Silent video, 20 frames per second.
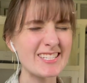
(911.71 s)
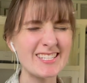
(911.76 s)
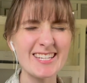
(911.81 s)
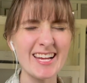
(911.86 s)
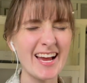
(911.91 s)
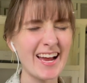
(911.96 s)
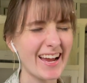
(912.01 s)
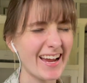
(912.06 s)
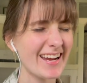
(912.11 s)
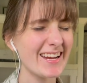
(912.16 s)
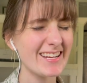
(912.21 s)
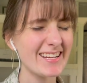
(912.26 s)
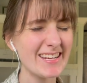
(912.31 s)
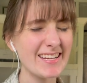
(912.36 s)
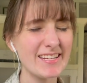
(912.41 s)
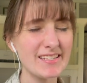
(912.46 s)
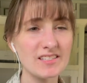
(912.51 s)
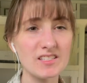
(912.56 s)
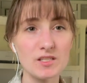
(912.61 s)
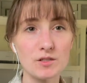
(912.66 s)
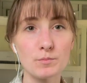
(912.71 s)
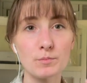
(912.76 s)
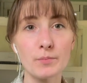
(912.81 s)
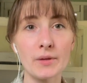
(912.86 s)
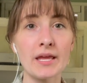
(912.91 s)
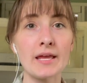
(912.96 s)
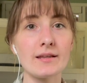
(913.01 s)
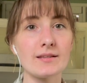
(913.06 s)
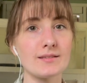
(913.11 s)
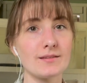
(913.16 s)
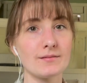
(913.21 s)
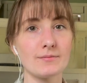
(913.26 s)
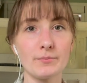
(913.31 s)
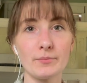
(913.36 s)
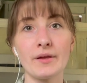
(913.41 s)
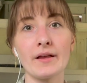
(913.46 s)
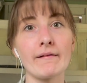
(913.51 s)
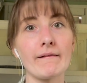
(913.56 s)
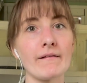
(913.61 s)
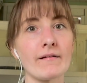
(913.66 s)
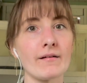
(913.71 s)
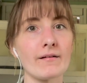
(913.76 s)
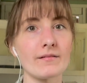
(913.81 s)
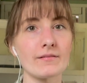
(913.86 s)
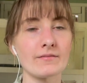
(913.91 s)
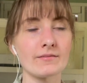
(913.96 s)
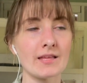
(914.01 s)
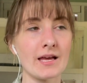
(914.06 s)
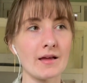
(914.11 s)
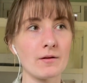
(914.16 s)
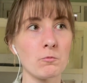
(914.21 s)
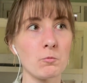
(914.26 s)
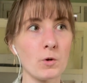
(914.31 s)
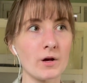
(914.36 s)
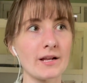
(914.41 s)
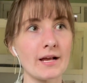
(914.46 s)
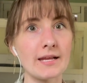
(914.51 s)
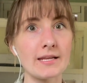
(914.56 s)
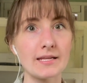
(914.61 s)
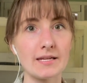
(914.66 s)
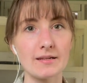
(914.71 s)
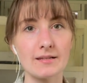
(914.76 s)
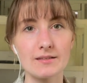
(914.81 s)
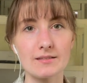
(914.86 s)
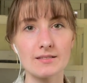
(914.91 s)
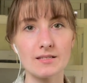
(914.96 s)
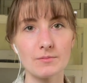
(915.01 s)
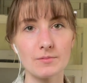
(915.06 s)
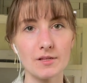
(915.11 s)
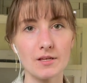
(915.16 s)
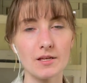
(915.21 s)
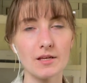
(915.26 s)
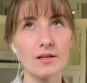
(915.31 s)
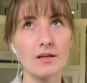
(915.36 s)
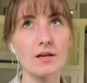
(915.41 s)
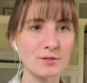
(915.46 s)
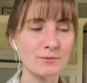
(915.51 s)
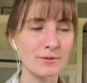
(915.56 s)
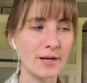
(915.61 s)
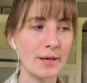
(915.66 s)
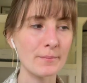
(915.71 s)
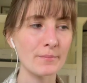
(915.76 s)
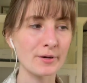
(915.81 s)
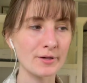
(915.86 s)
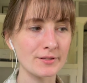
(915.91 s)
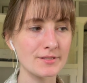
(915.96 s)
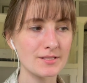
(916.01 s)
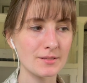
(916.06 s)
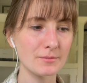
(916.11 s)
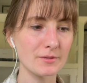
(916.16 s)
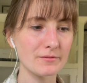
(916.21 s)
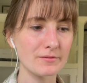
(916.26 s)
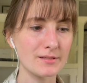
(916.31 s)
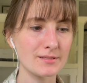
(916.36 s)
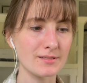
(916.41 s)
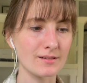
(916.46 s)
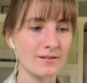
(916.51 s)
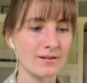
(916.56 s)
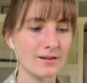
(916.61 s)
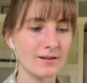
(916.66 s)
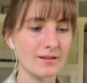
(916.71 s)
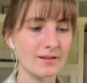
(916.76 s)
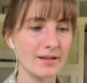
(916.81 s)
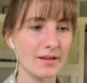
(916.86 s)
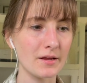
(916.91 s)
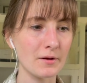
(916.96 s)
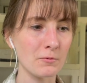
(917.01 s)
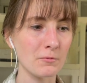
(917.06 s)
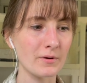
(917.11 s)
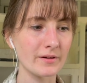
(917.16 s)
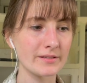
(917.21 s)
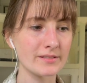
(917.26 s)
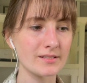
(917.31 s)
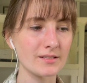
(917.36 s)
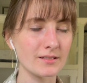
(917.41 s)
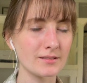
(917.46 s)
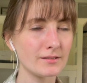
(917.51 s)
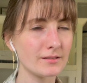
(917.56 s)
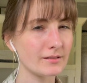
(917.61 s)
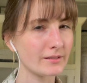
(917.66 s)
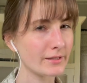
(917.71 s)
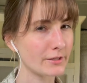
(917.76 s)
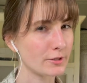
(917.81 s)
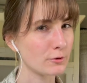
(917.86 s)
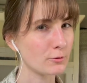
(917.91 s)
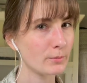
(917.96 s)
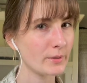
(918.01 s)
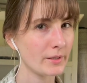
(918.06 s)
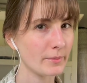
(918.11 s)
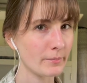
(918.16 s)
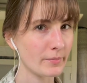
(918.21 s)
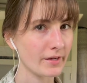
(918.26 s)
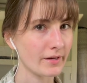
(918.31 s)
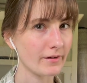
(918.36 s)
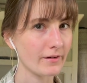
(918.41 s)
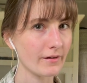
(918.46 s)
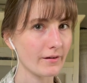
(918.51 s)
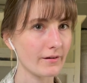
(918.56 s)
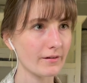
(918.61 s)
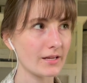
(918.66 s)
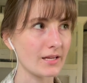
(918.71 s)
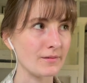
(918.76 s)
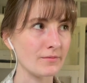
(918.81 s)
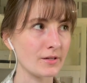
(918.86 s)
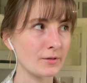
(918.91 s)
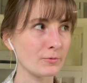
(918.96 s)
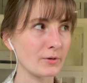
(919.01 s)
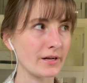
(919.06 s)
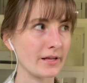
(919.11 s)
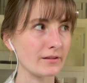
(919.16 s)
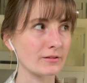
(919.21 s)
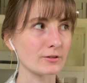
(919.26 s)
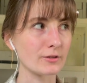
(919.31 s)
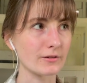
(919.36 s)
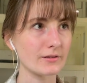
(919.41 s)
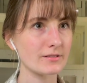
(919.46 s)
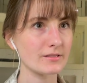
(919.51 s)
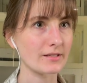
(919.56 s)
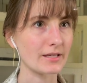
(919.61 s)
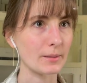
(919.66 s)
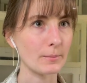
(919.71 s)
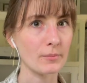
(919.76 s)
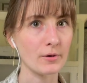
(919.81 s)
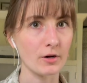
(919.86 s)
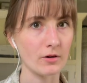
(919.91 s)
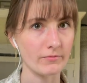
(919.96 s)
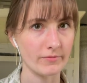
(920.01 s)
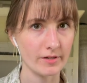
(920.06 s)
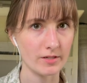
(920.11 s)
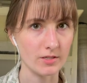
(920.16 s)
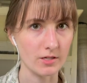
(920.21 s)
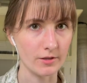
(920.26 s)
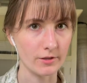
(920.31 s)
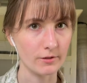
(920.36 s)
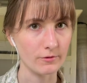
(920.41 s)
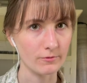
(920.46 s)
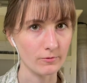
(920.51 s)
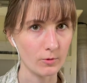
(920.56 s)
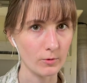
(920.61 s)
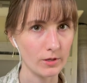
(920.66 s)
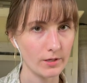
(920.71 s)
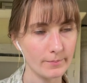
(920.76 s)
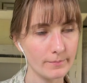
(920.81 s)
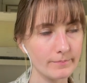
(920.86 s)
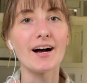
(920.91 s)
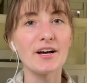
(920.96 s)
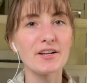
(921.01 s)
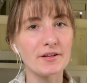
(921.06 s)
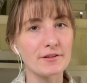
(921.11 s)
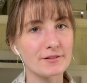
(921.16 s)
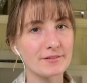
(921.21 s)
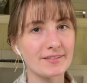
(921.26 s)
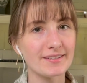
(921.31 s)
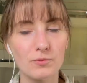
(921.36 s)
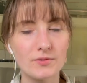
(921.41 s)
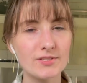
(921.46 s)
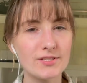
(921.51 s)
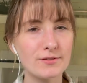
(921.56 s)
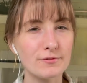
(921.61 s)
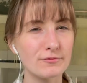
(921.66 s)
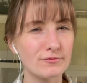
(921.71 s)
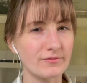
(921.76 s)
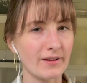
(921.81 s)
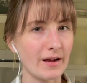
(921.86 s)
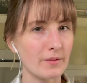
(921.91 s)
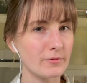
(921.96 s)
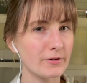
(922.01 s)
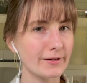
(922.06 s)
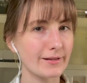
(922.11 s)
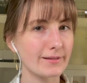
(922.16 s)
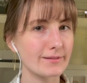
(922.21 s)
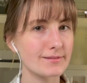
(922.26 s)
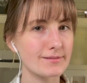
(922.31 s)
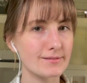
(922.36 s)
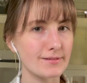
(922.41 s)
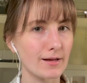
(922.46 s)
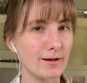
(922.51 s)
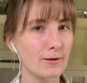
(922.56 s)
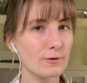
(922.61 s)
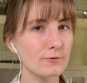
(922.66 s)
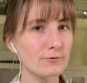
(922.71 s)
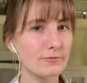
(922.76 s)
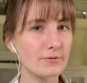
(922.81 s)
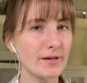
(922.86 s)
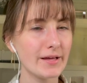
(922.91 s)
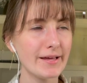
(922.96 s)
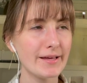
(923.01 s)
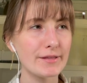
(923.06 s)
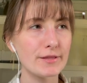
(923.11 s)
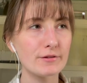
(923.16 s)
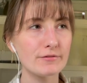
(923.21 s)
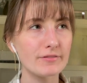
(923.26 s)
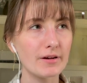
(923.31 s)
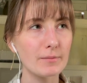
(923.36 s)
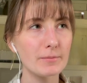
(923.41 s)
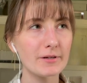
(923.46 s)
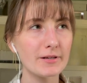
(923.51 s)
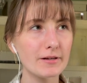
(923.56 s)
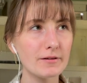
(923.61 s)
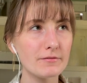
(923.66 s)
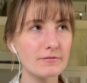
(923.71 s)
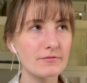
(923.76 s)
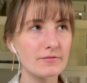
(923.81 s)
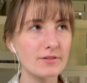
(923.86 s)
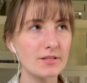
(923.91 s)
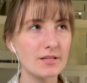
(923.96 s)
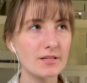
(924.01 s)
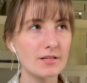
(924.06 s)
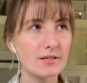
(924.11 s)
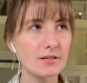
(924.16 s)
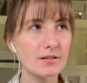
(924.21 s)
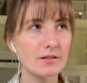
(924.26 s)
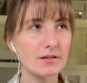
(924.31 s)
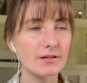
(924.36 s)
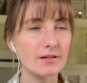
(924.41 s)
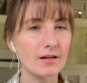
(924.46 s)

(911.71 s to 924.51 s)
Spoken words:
tiniest bit bigger than what I need it to be. When I put some of this on, it was a little bit bigger even when it looked like perfect on the form. Another thing was the fabric itself. The fabric of the